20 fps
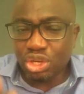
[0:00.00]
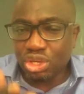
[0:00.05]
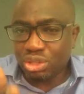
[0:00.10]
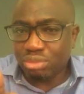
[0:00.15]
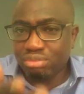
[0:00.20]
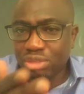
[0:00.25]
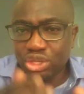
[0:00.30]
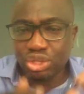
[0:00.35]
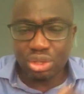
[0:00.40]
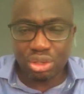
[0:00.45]

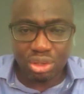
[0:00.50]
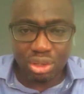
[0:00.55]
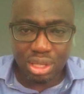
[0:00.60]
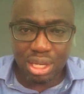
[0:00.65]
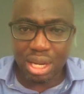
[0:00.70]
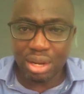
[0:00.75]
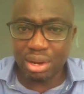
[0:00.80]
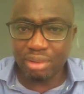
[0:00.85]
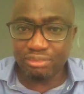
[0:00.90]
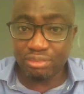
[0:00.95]
Just mention your
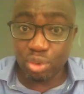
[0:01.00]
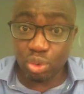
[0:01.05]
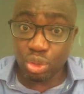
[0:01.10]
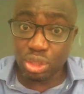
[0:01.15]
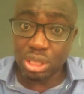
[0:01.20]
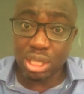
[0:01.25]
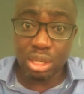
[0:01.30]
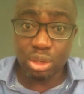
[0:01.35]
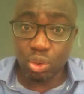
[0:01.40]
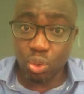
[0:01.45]
career
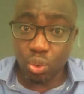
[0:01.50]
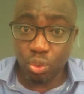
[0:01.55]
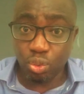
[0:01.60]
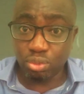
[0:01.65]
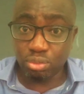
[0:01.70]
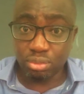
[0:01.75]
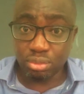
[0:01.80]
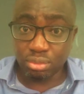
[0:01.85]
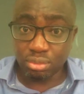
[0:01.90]
focus and go.